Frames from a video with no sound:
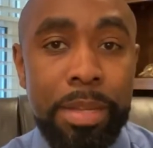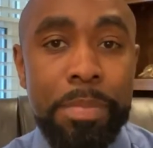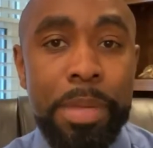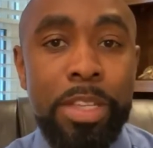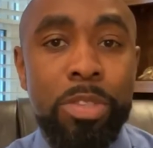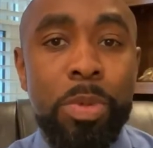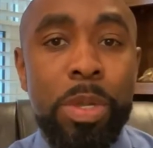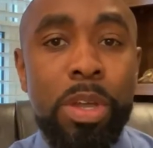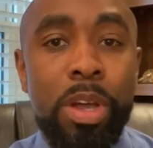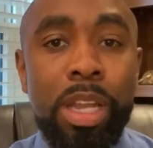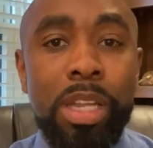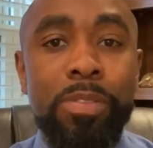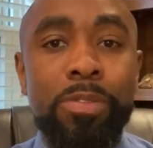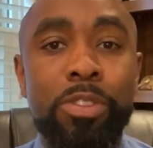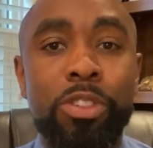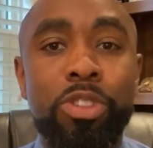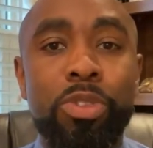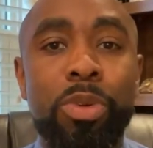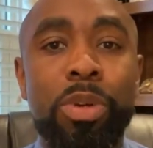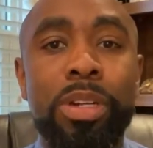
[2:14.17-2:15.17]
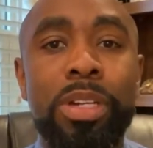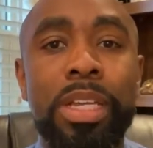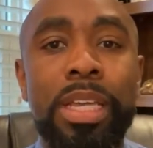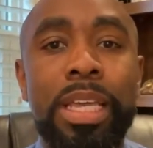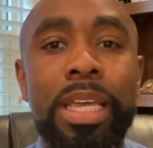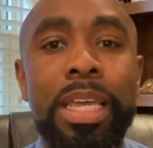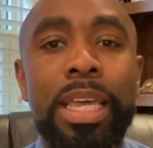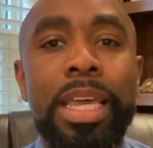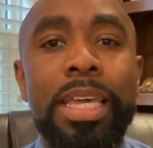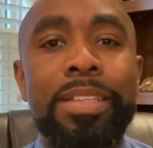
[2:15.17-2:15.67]
as we call it for short,
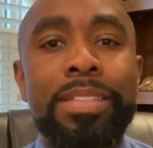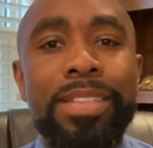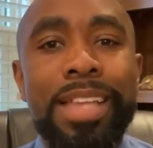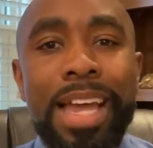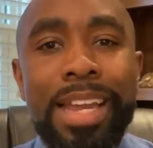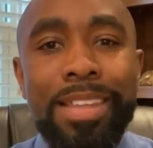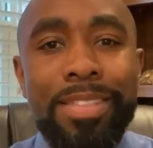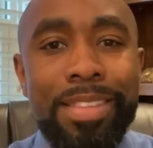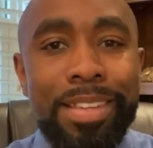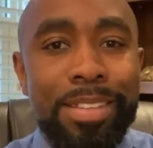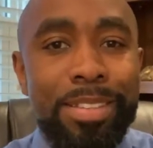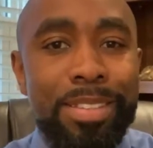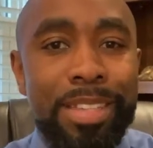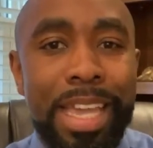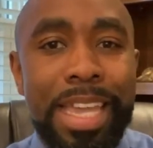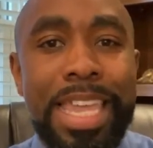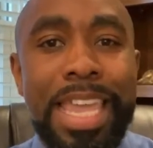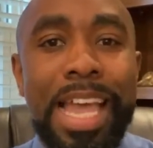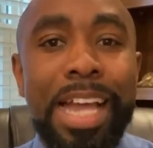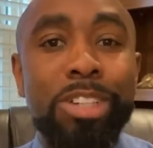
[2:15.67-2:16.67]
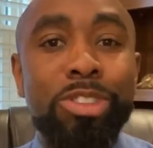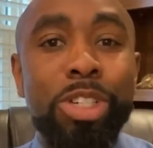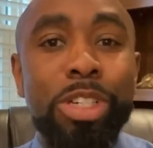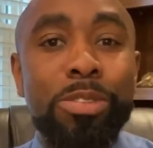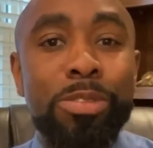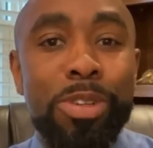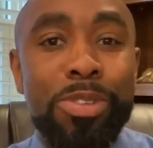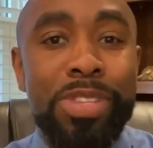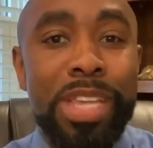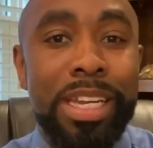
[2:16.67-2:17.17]
it's kind of the psychiatric
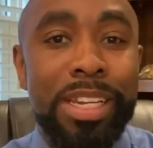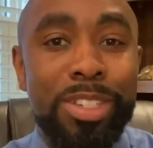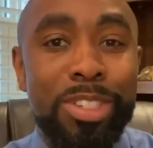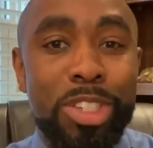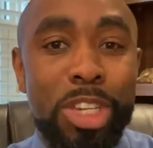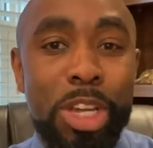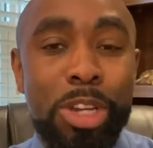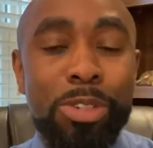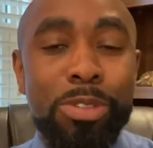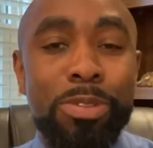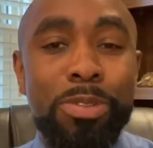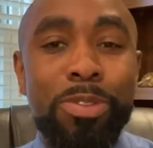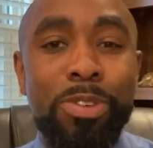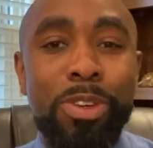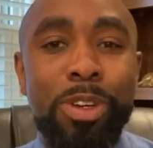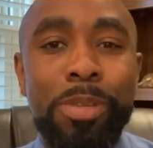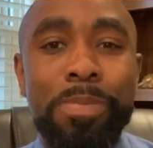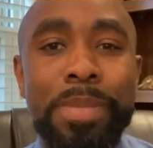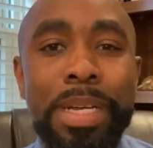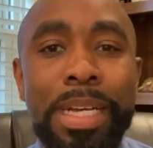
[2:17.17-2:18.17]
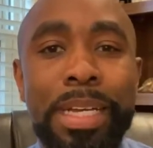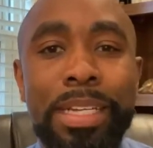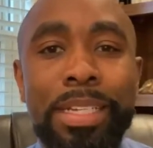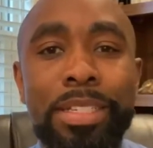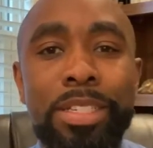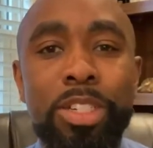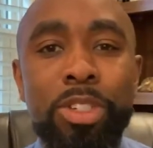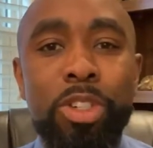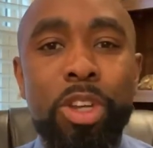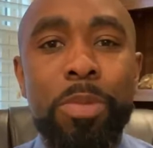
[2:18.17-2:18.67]
Rosetta Stone for
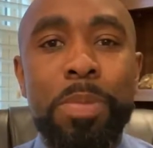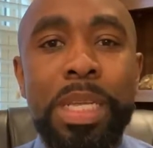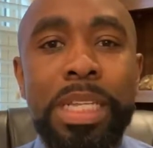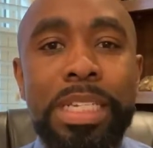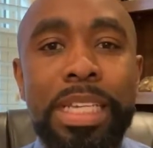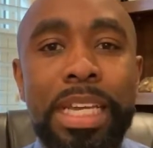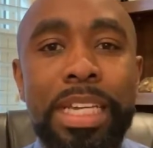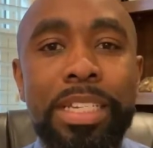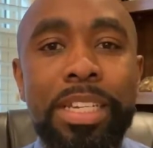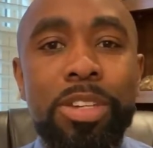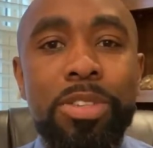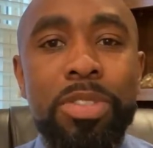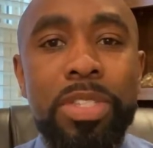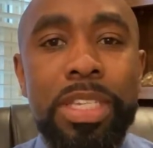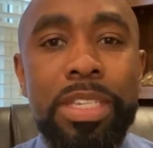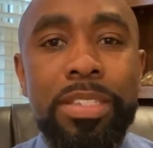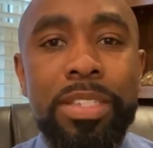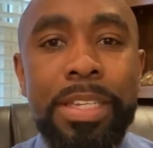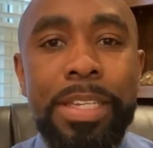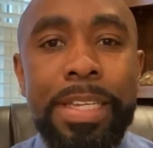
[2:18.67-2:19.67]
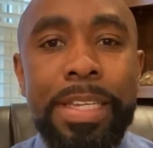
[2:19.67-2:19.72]
determining diagnoses,